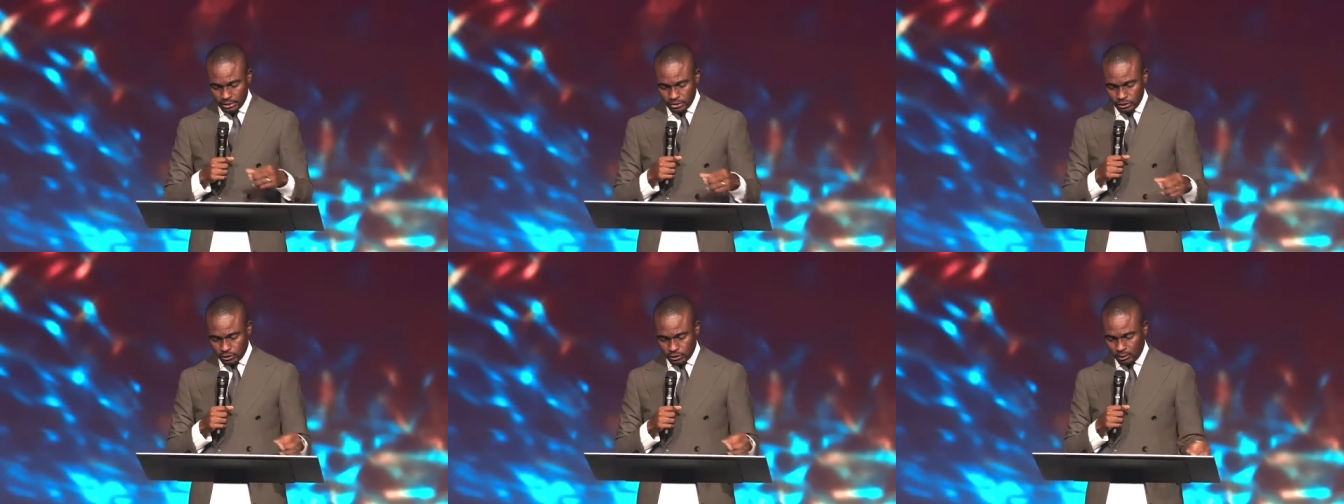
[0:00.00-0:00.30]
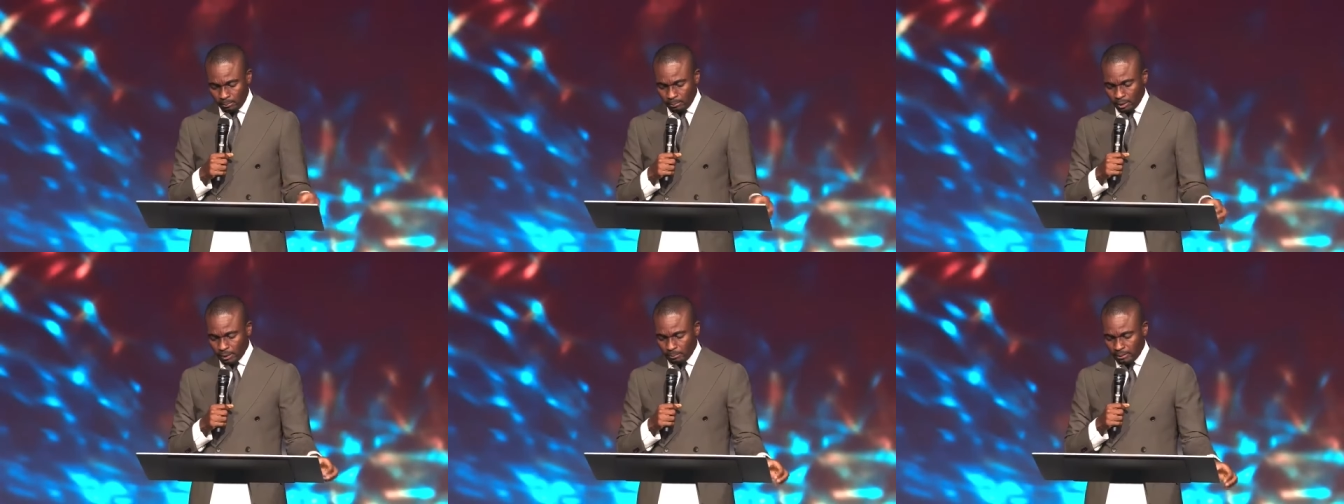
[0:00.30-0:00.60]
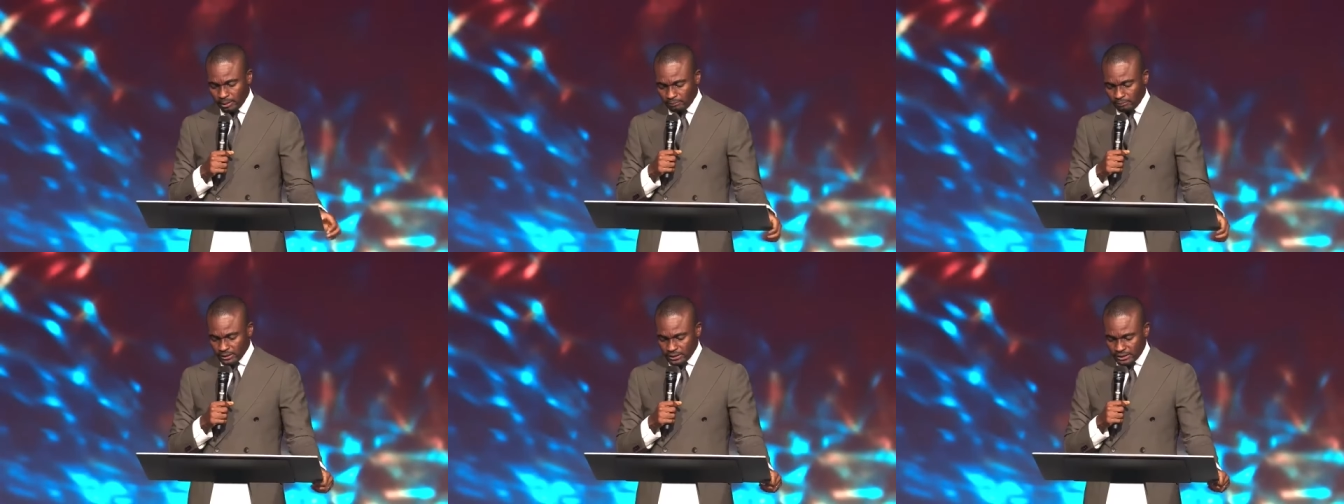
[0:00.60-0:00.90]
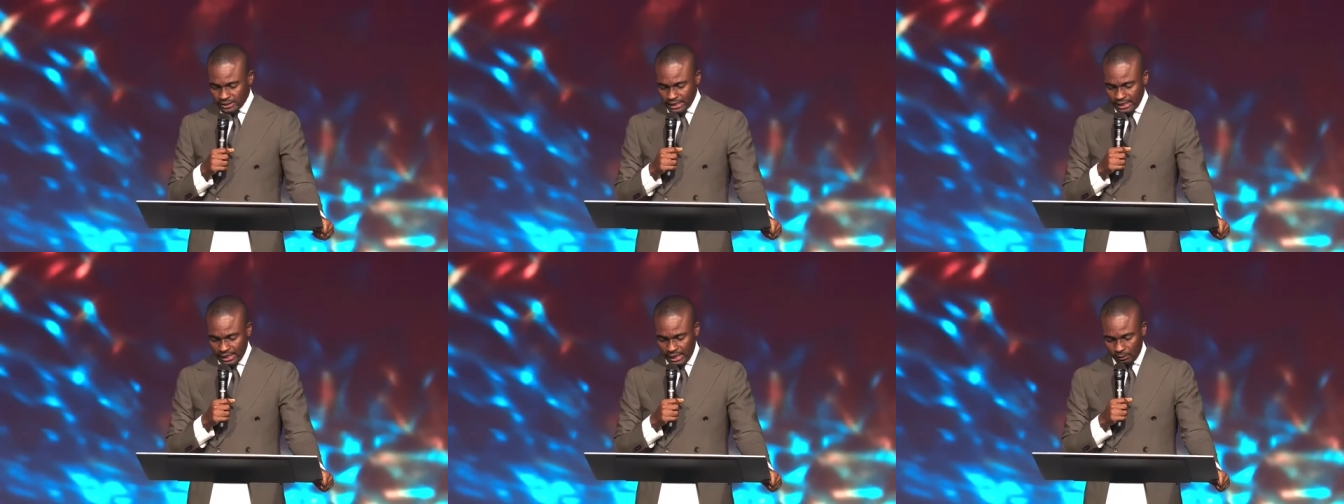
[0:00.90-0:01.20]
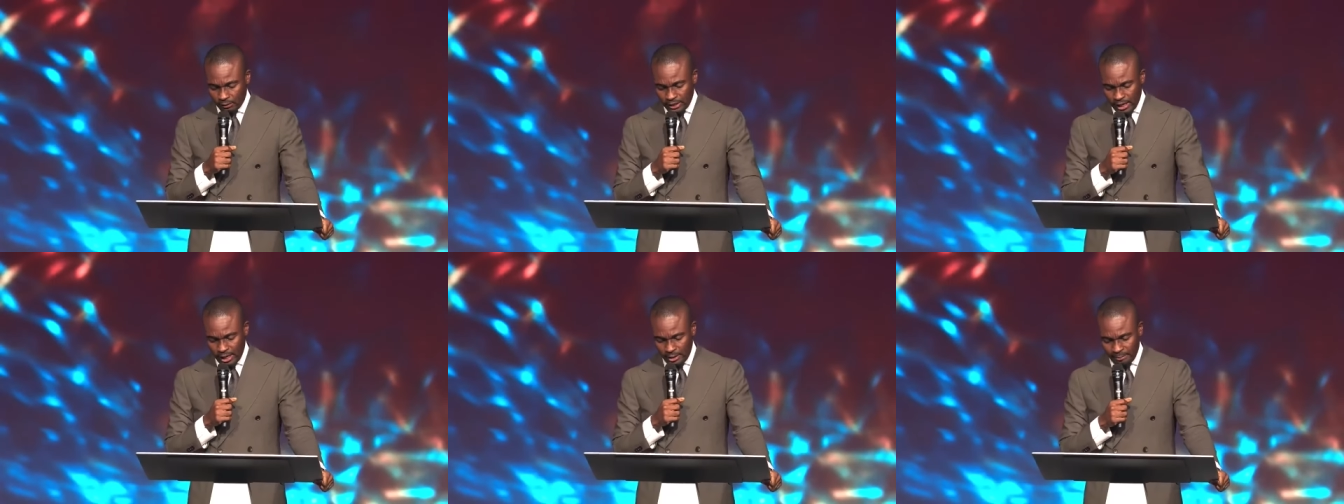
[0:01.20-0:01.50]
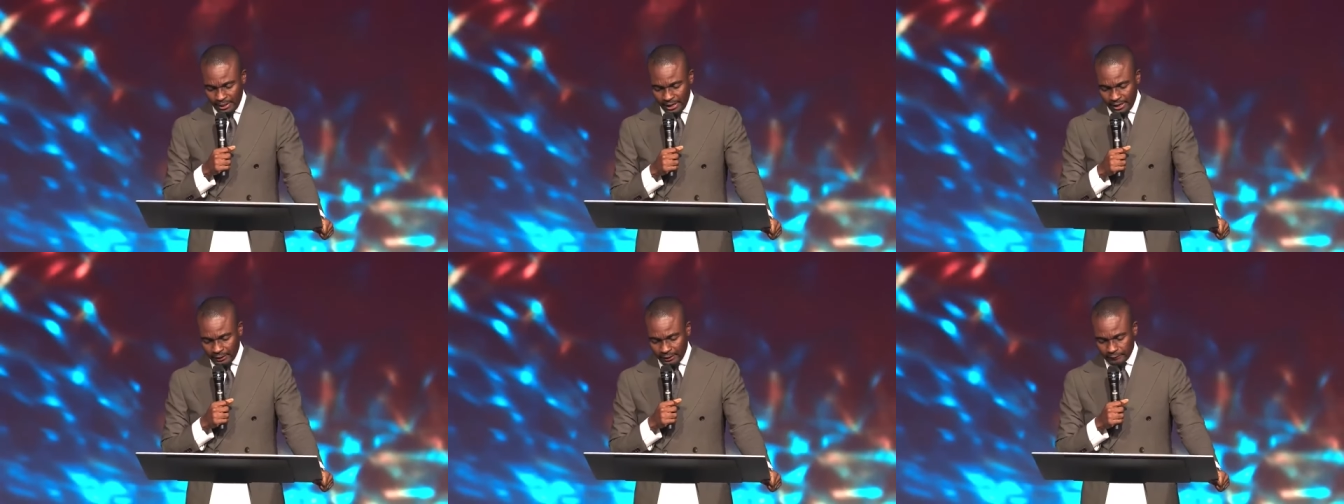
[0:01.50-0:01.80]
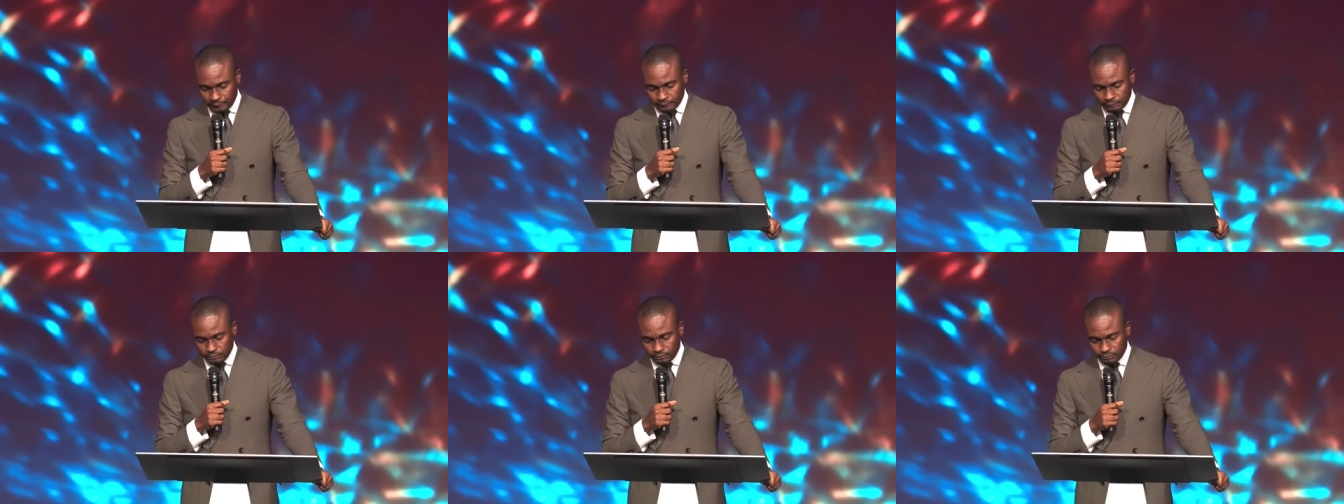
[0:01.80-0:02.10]
Somebody believe it, say louder,
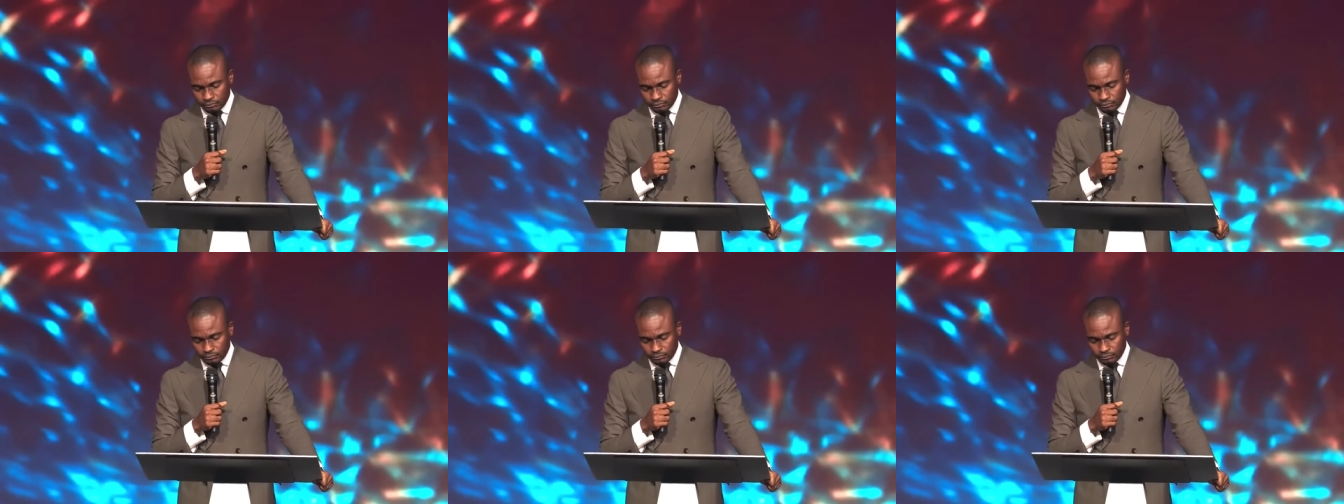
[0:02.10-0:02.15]
amen.